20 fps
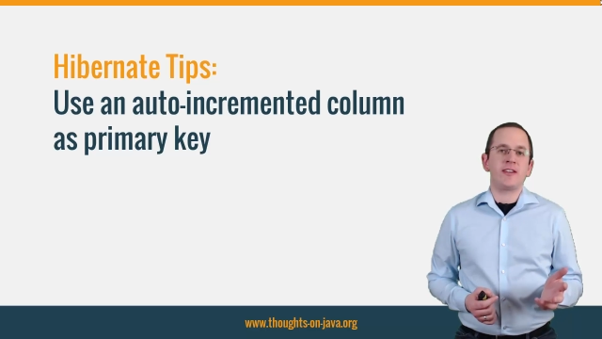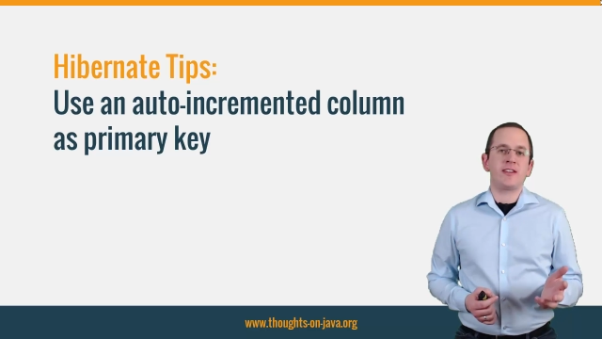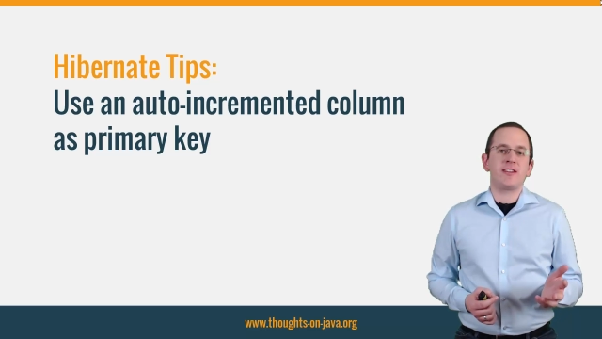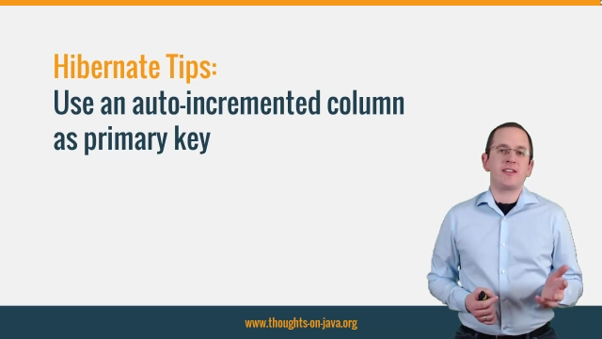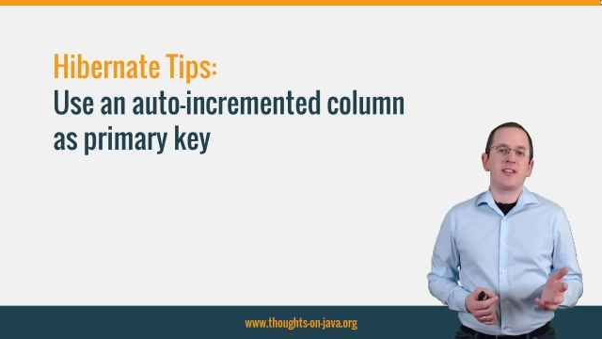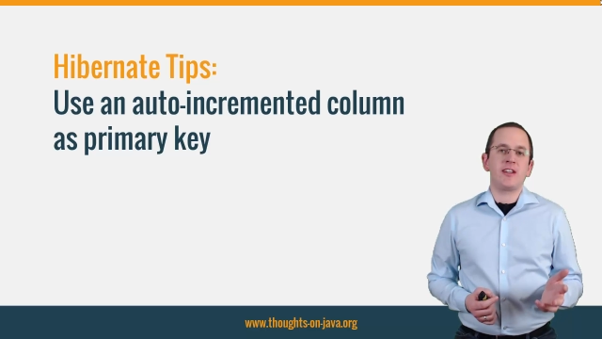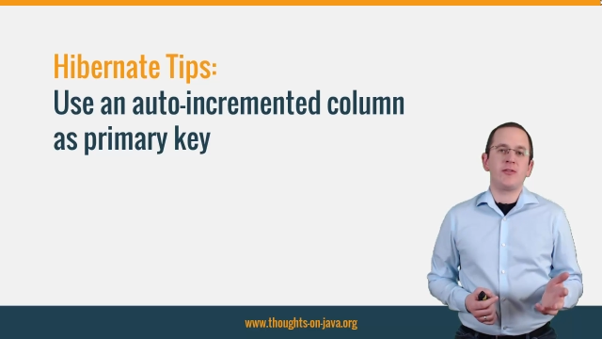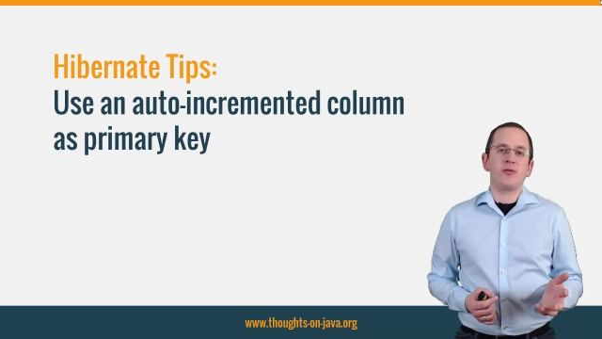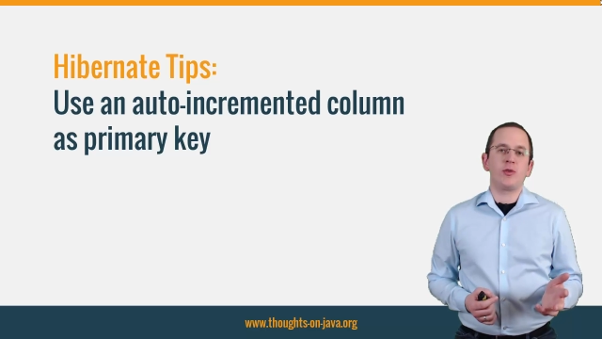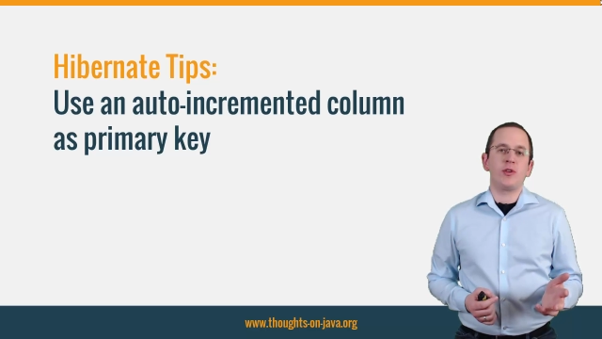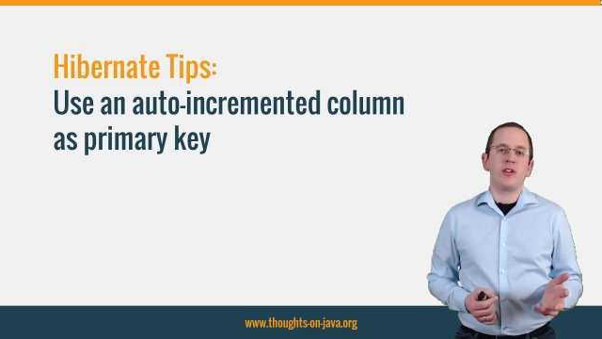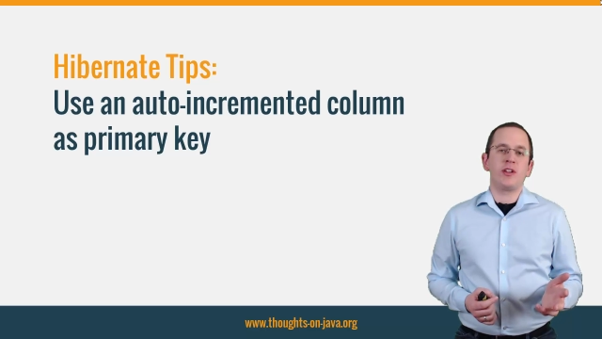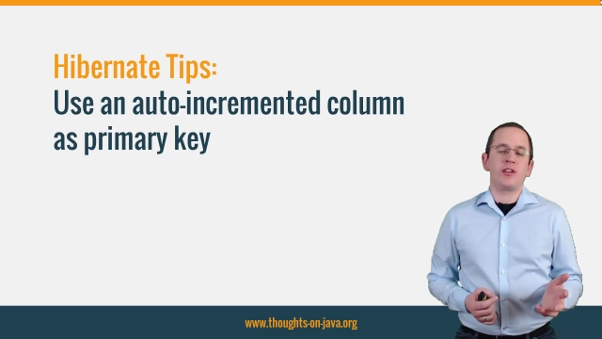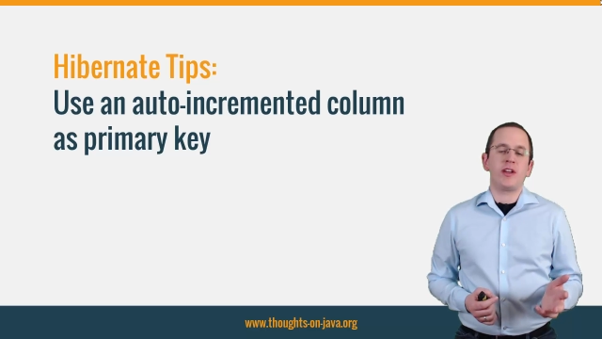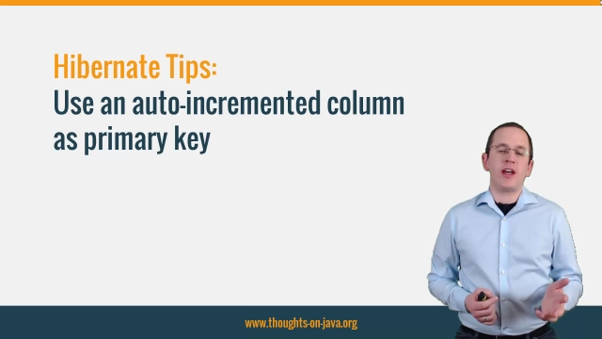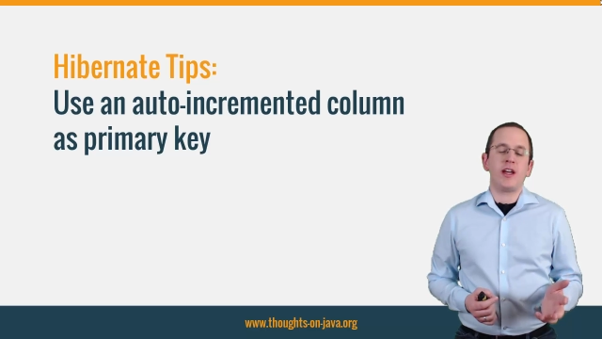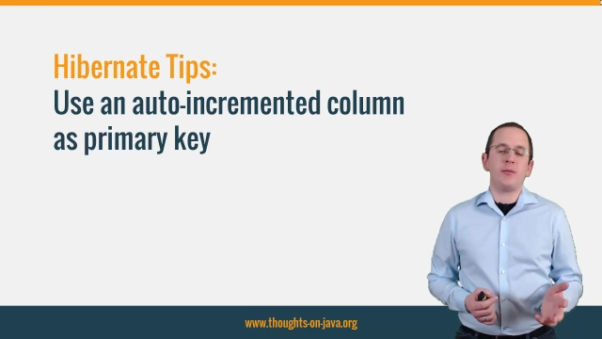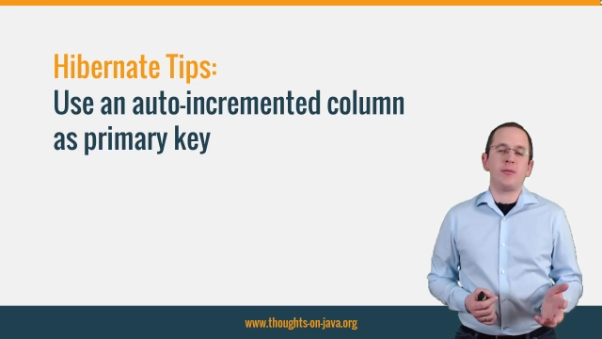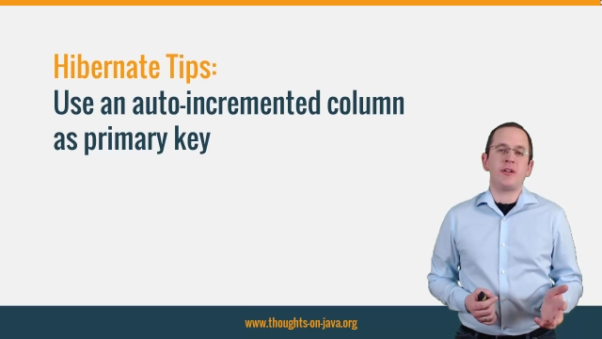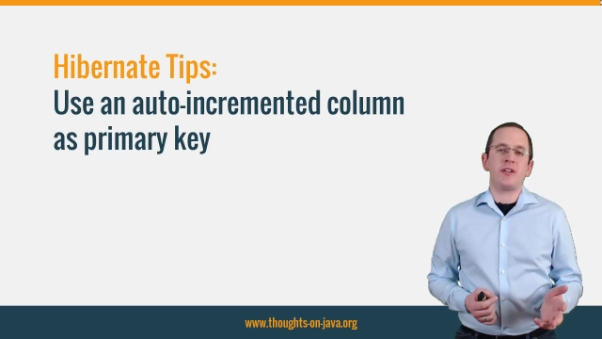several
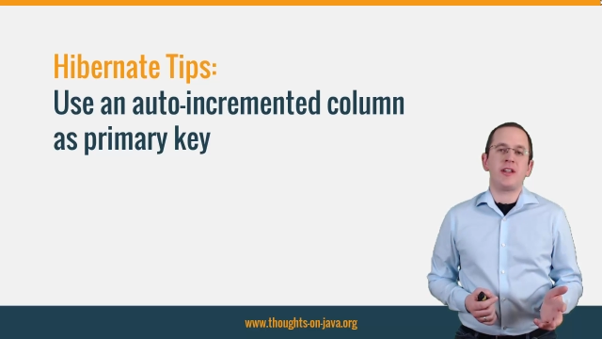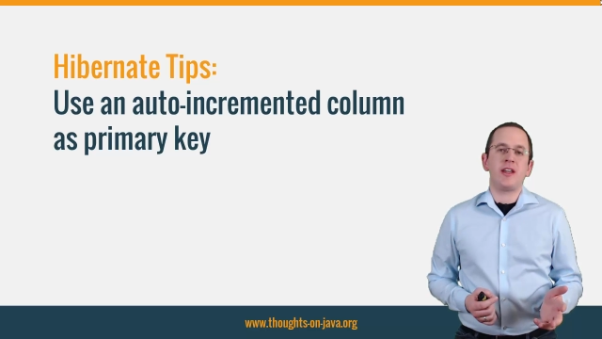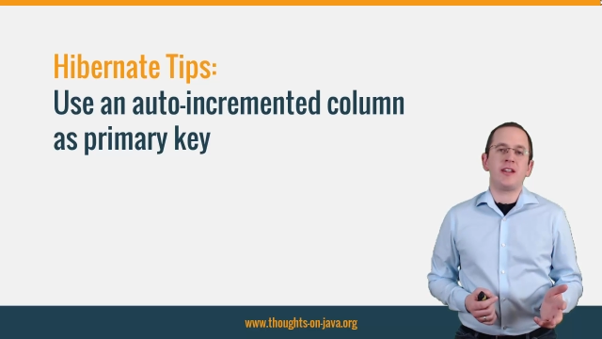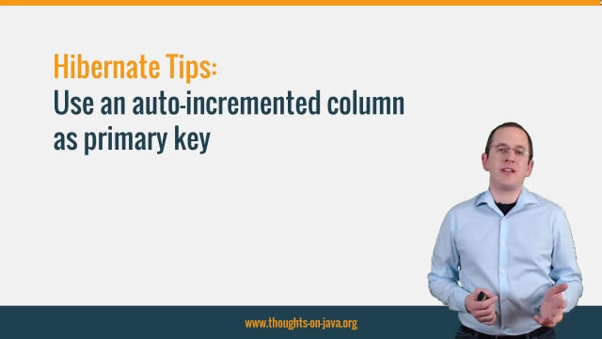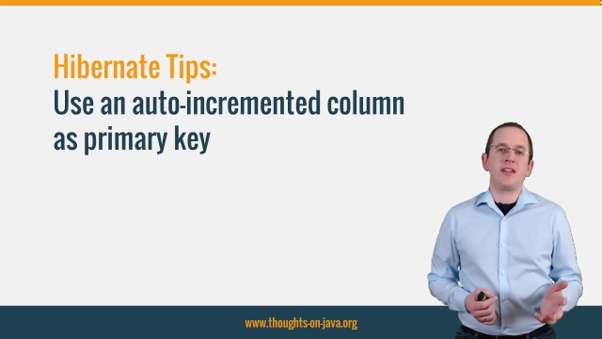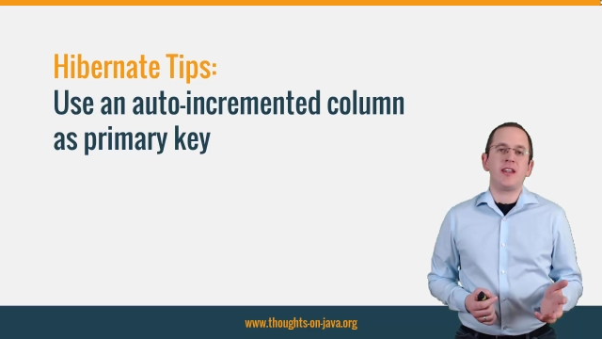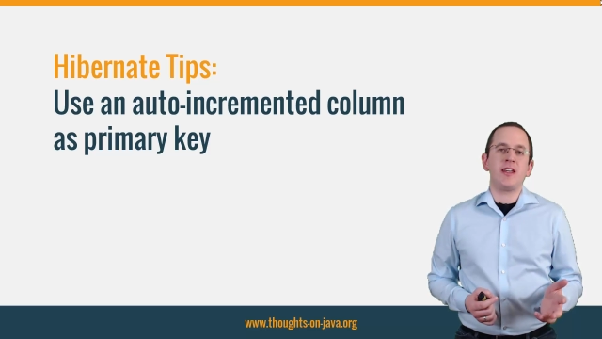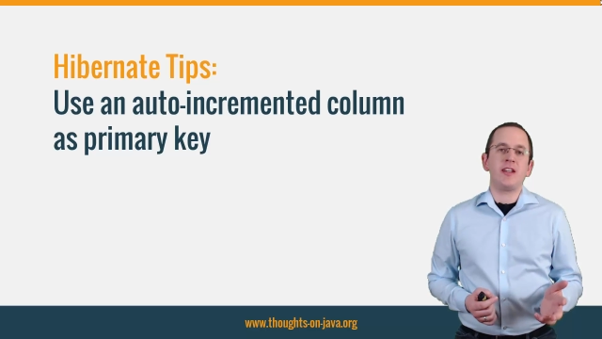Hibernate